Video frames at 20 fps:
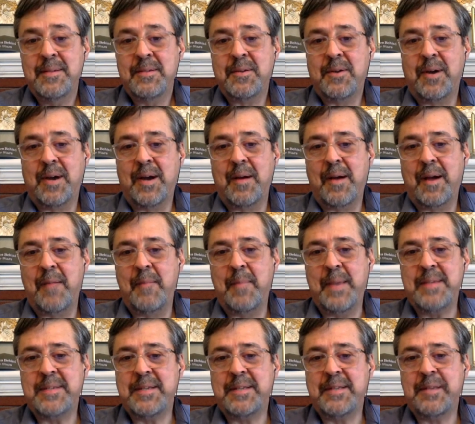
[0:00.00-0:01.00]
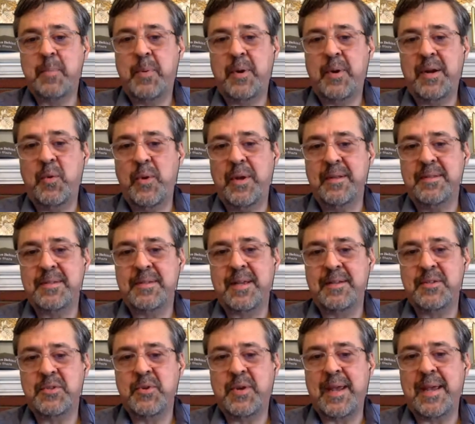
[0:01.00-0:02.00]
So I'm basically putting wheels
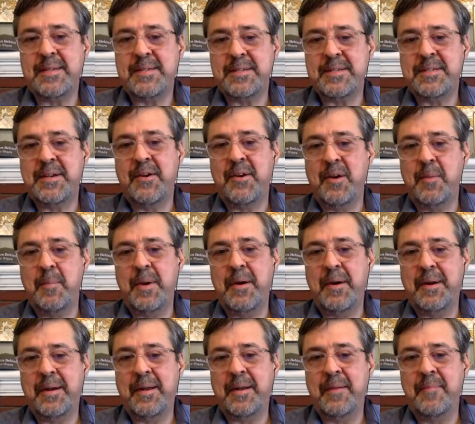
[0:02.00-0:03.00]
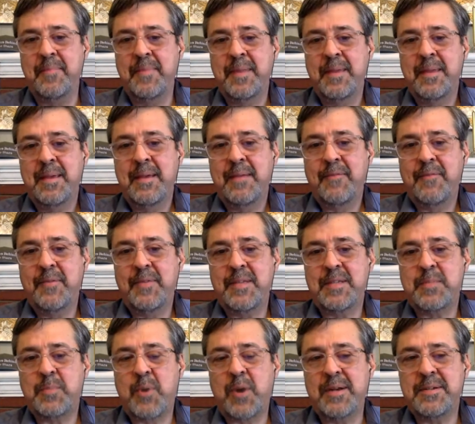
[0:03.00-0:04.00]
on suitcases here in America for
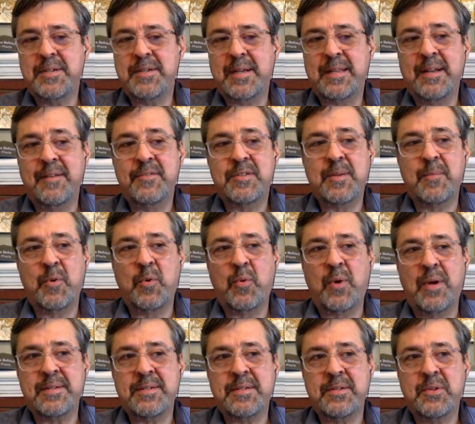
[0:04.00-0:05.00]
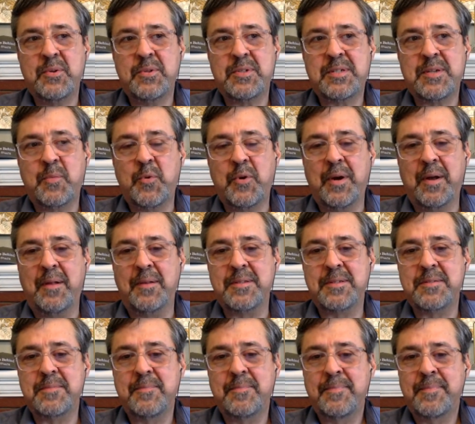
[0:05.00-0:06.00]
this project. And if someone wants to do it somewhere
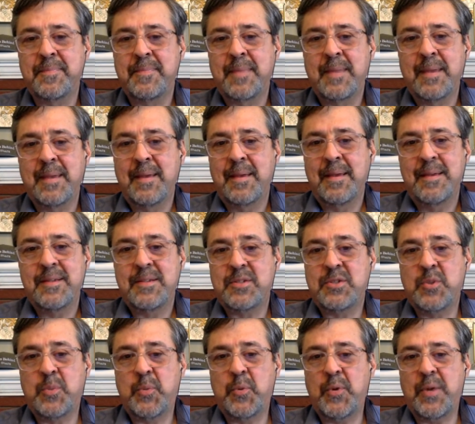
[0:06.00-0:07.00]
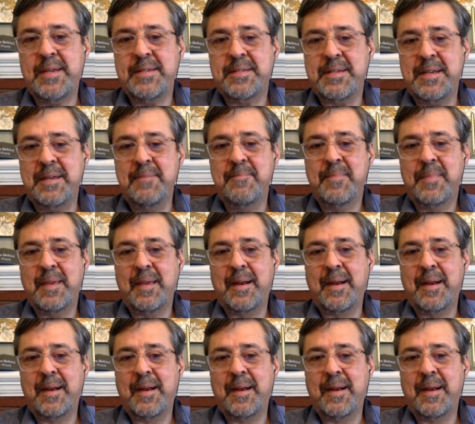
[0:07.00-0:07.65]
else, super easy.